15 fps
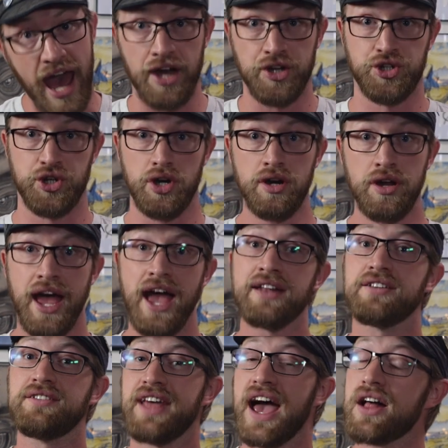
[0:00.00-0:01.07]
Azure,
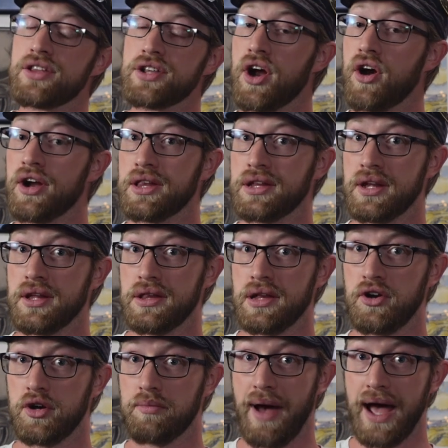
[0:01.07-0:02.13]
and Dalinar is
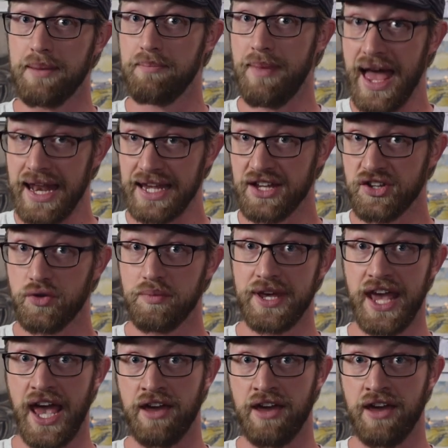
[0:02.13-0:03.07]
considered by many to be